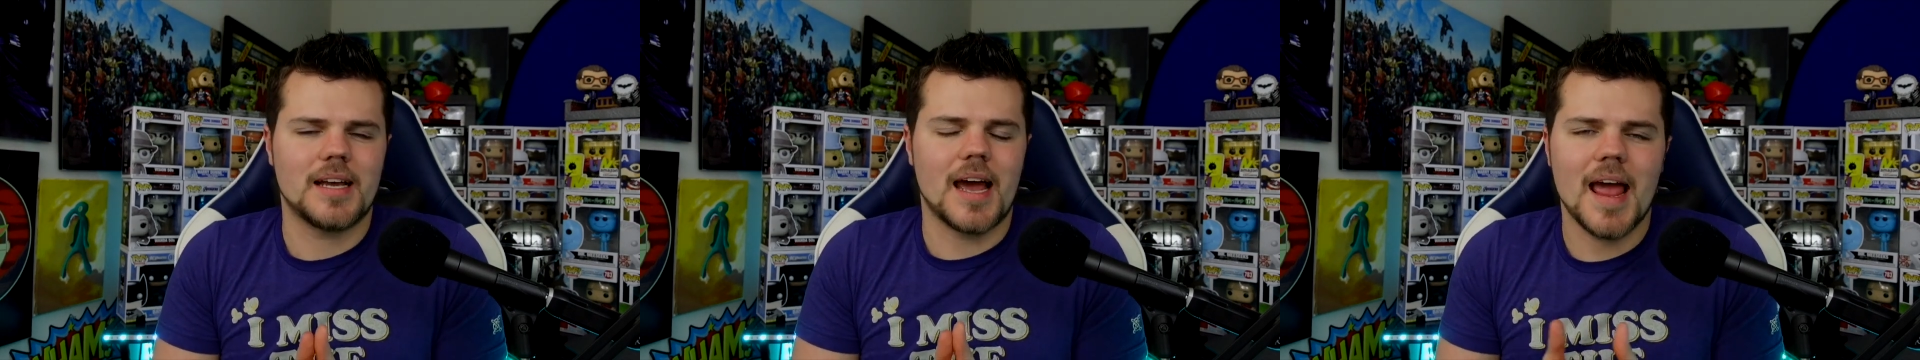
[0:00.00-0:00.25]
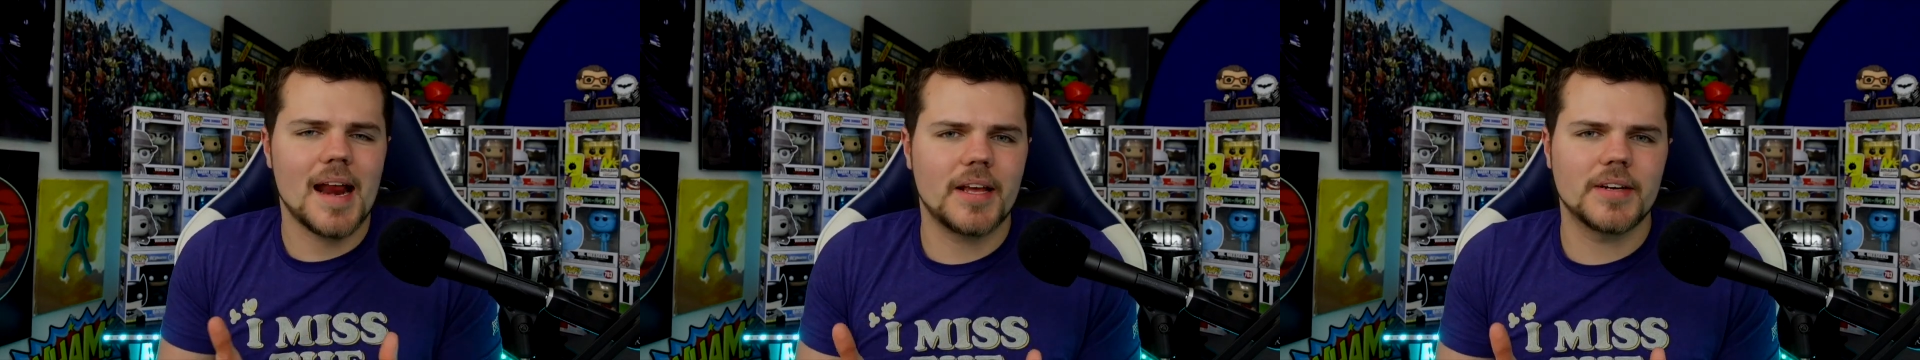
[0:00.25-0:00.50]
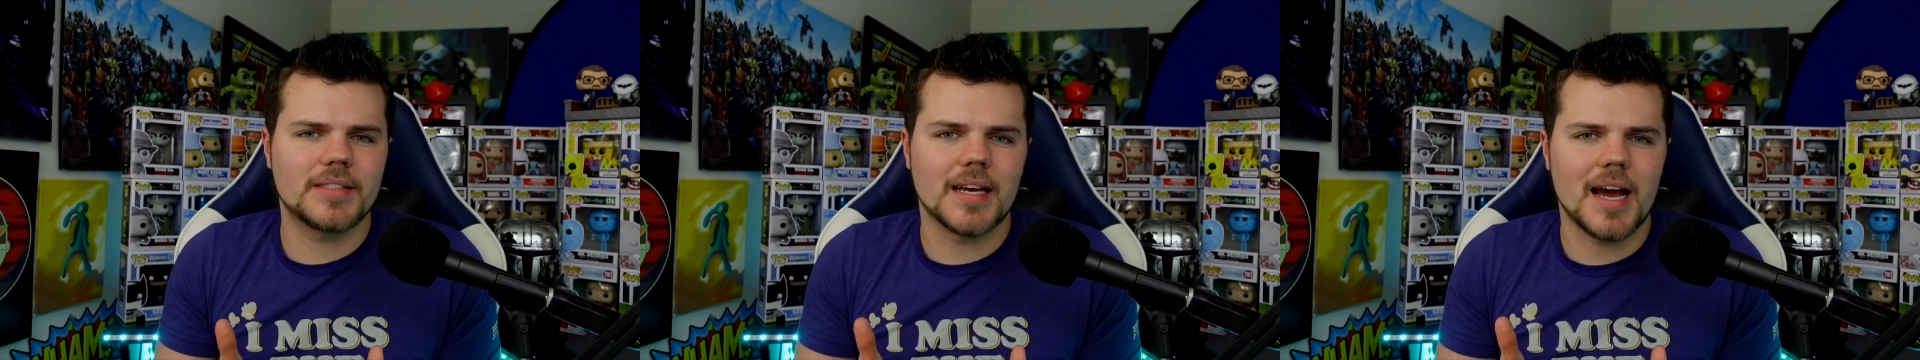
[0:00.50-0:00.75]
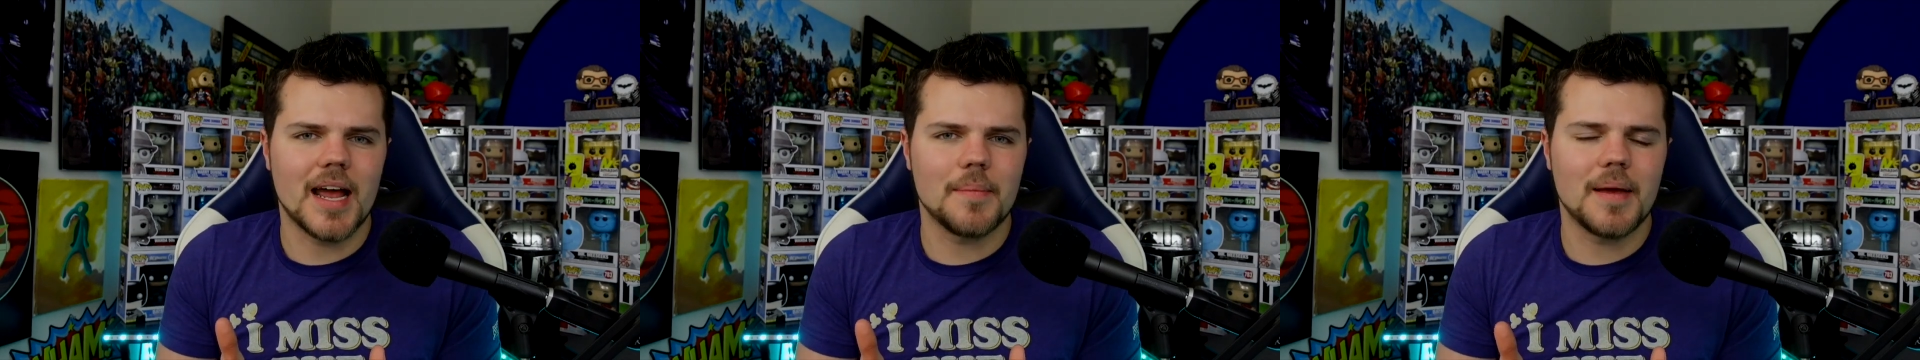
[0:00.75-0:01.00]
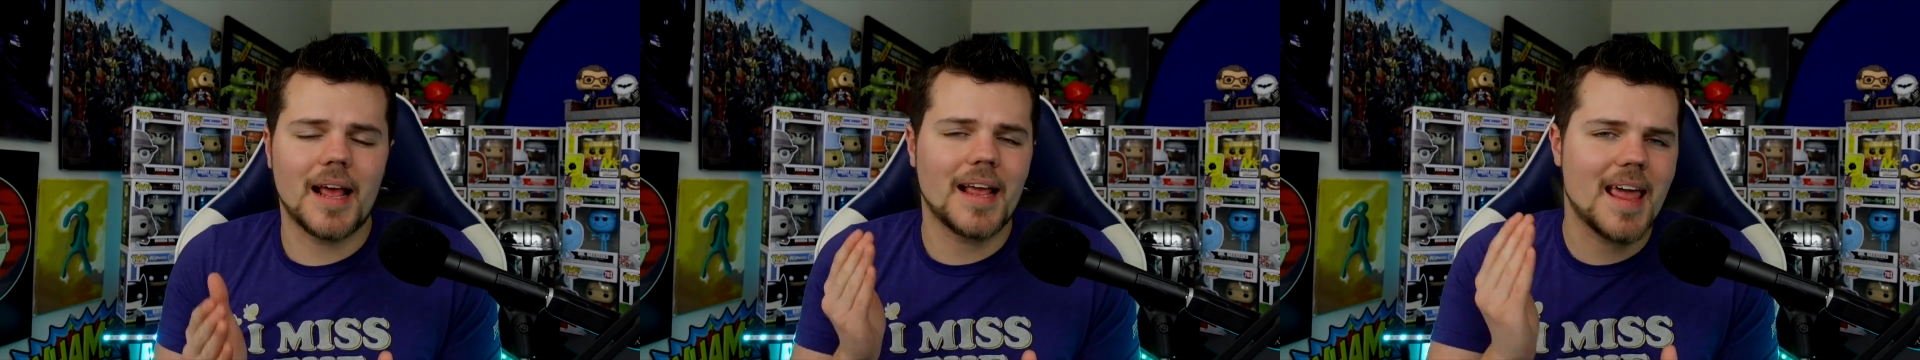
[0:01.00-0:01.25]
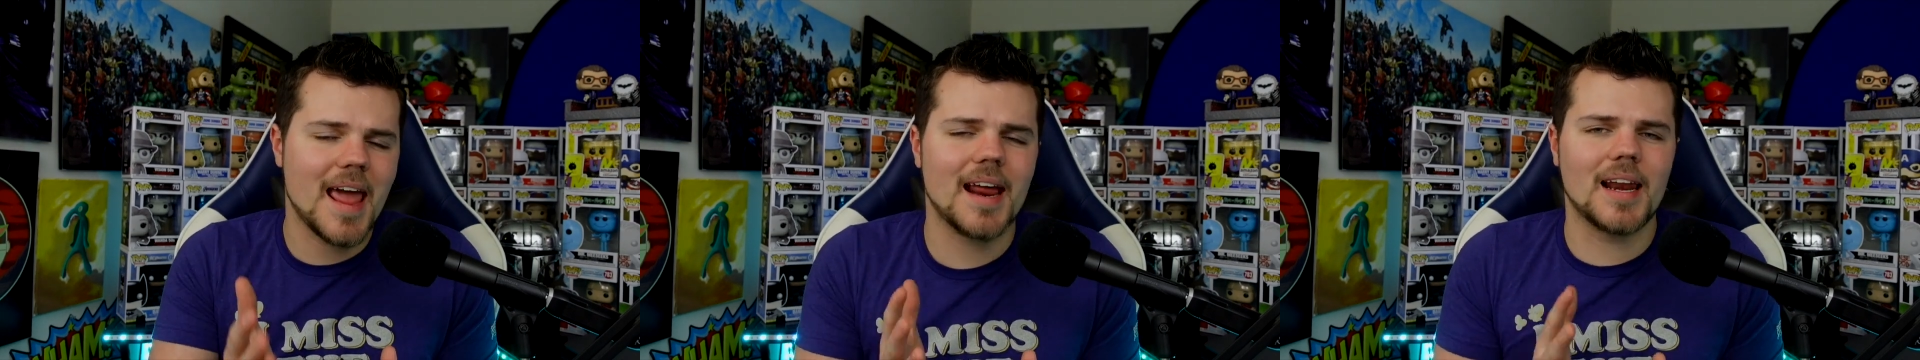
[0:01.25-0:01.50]
I had a good time, and I
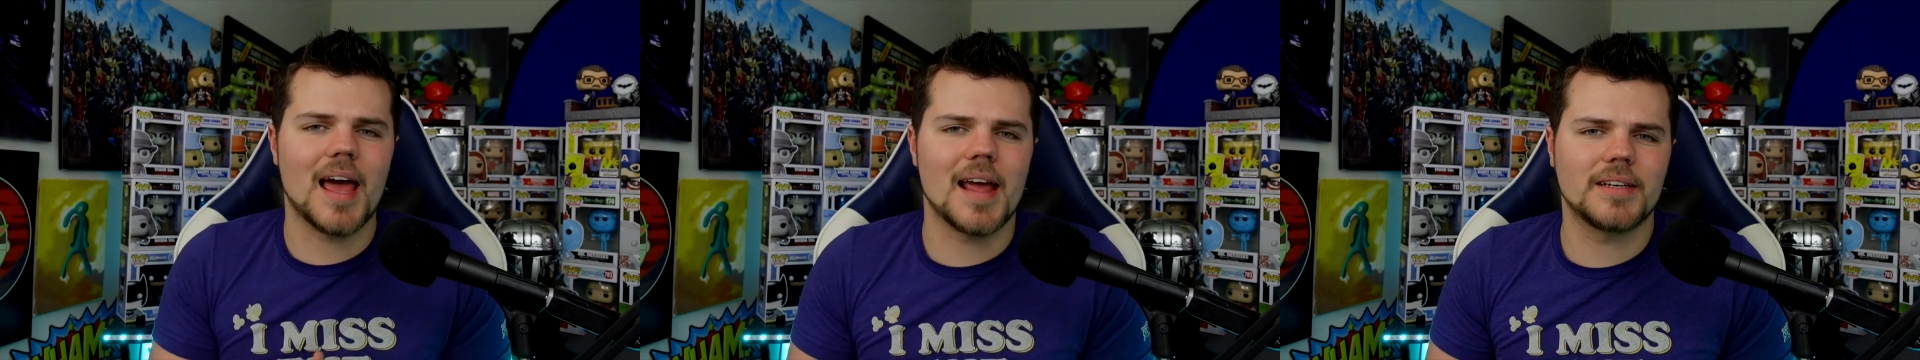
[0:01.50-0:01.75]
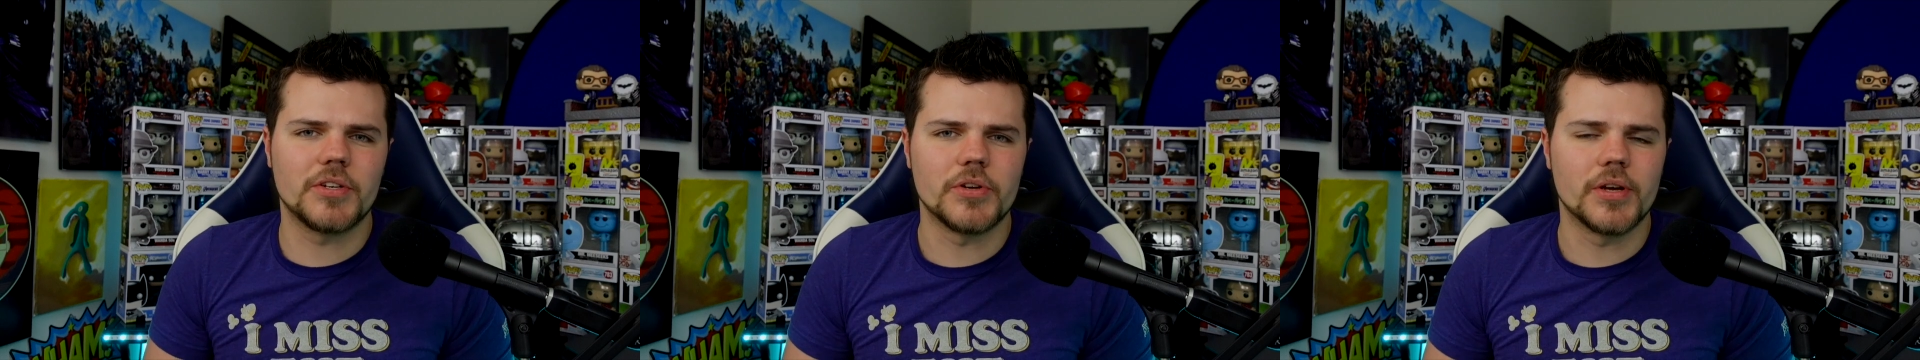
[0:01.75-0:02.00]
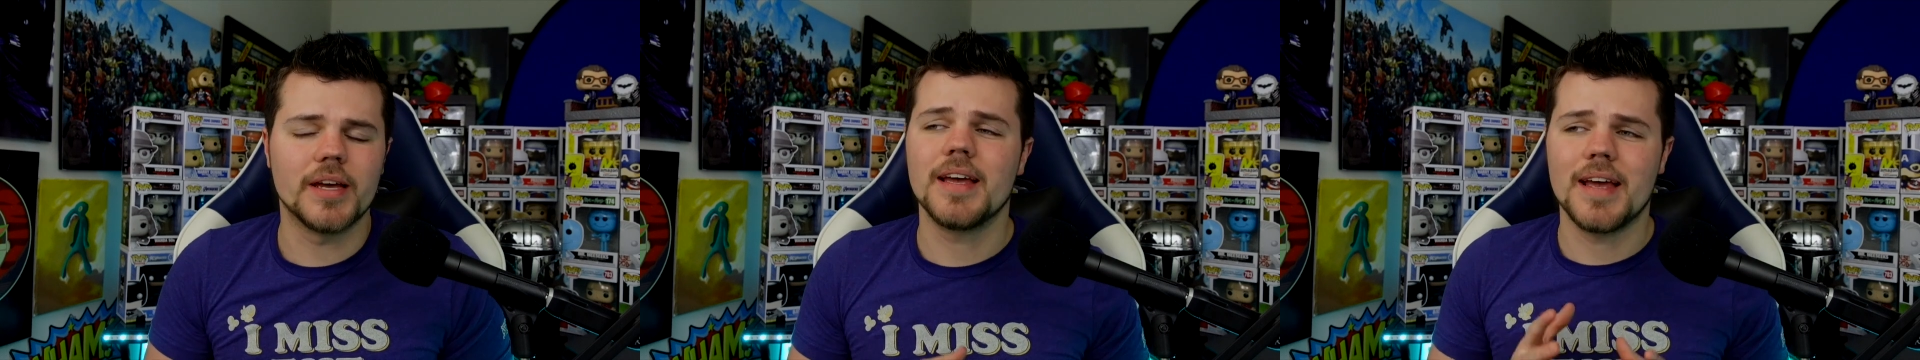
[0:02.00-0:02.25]
can't lie to you.